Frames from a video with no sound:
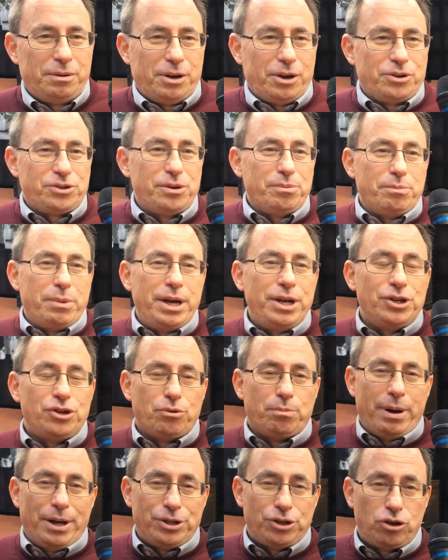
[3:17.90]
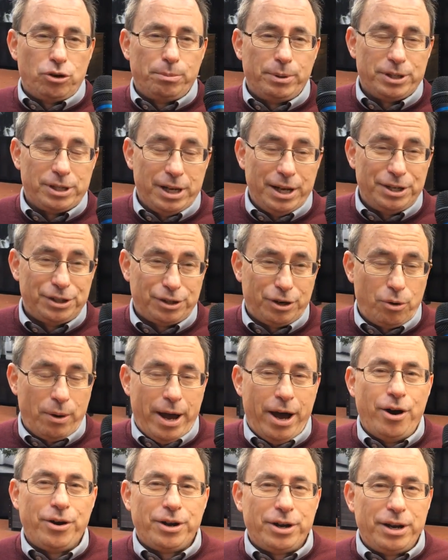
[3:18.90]
Because it means your bus trip is less
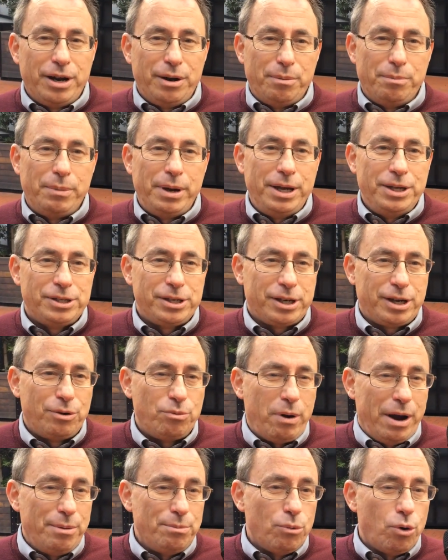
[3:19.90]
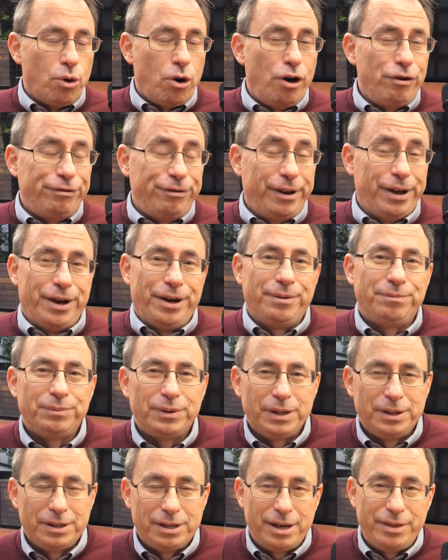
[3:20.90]
crowded, and it means it can run more often.
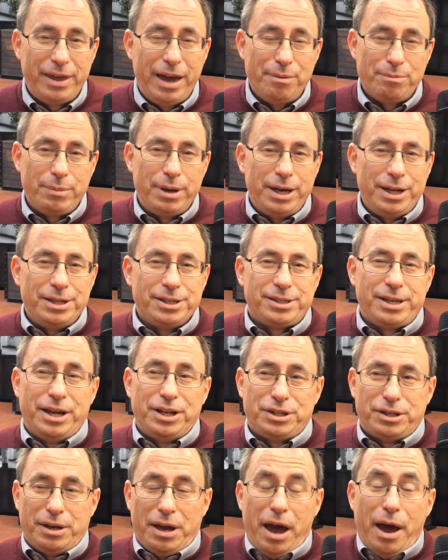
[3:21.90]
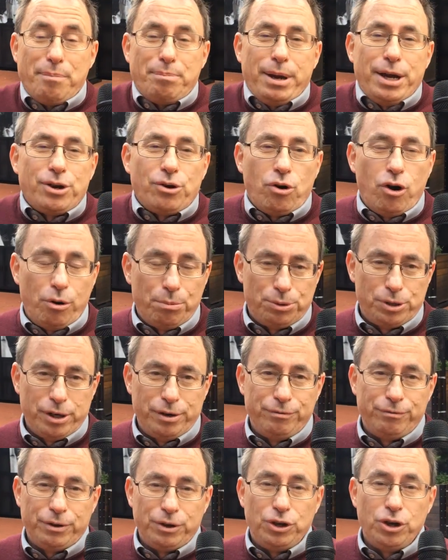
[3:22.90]
And that means that's a better
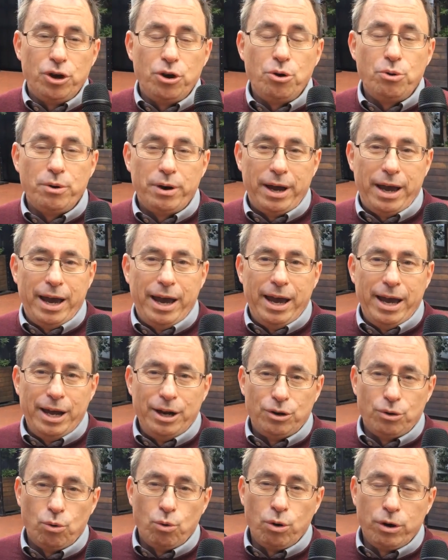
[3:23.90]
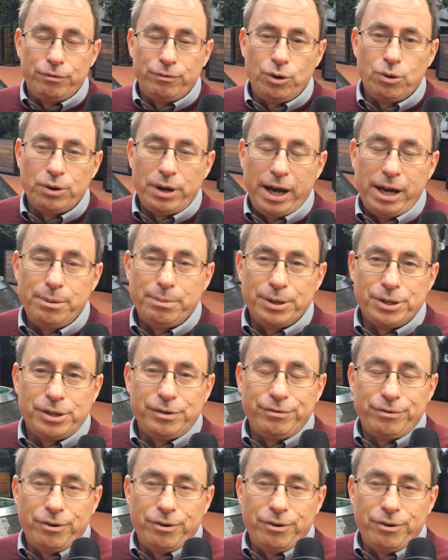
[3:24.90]
option for you and all of your neighbours and